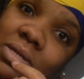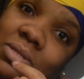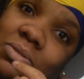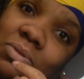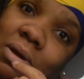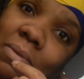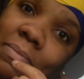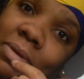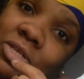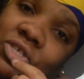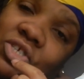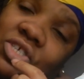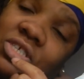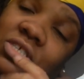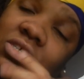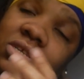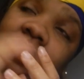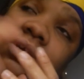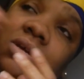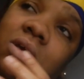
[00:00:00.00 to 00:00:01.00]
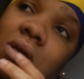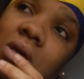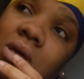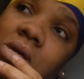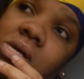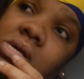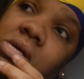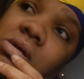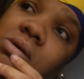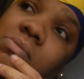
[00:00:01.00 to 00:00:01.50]
That's why I'm mentioning it.
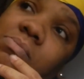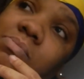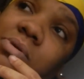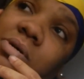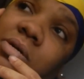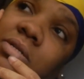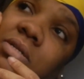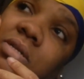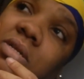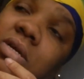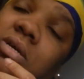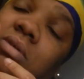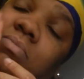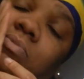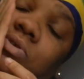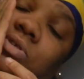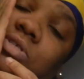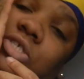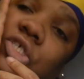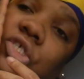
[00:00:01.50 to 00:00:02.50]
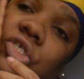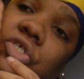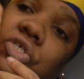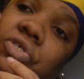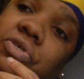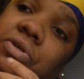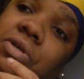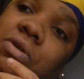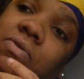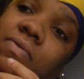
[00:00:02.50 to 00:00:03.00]
But I'm on this
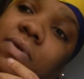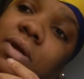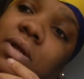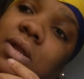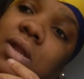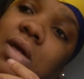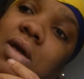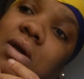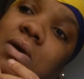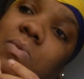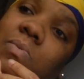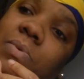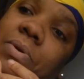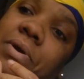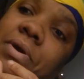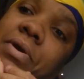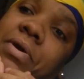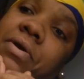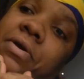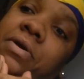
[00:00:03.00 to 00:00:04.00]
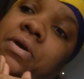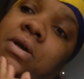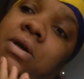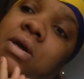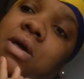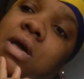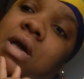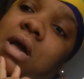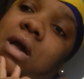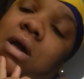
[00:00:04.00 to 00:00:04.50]
journey right now where
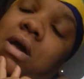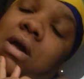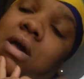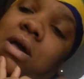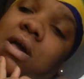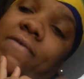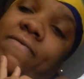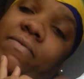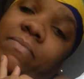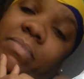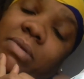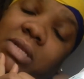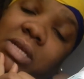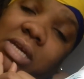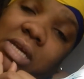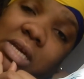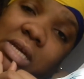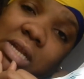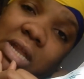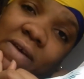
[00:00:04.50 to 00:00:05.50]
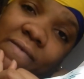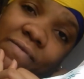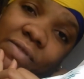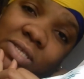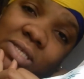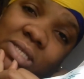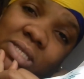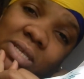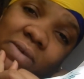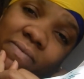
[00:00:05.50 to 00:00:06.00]
I haven't been eating
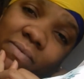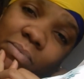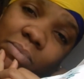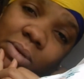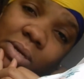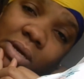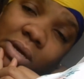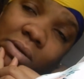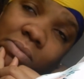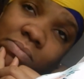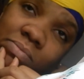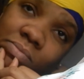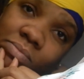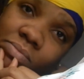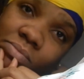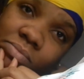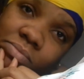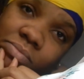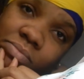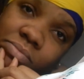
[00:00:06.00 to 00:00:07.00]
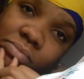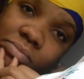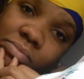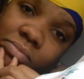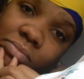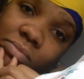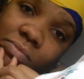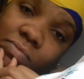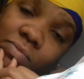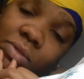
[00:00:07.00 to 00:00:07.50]
after seven p m
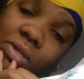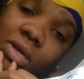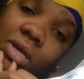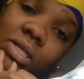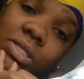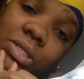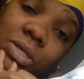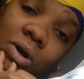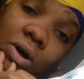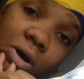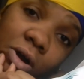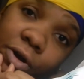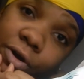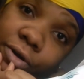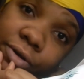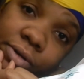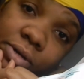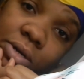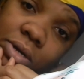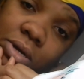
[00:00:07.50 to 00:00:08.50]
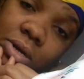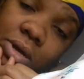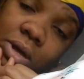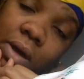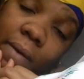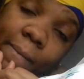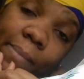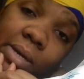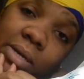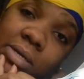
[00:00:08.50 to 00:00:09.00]
It's hard
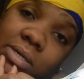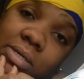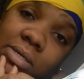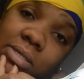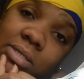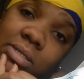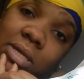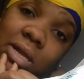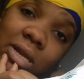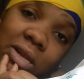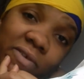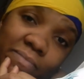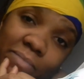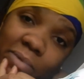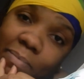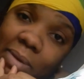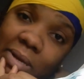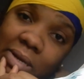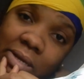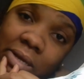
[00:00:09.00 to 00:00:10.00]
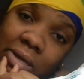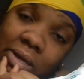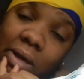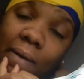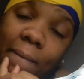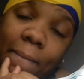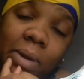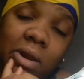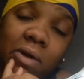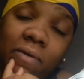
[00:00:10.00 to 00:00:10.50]
because I love my belly.
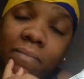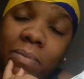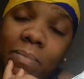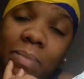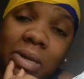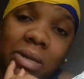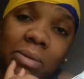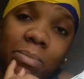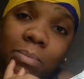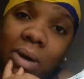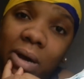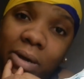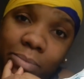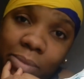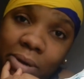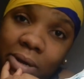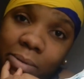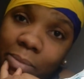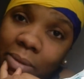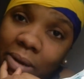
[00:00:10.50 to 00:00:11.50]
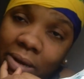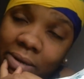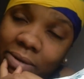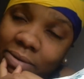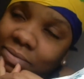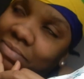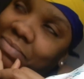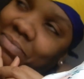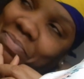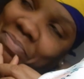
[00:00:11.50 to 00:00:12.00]
I love my belly bad, bad, bad.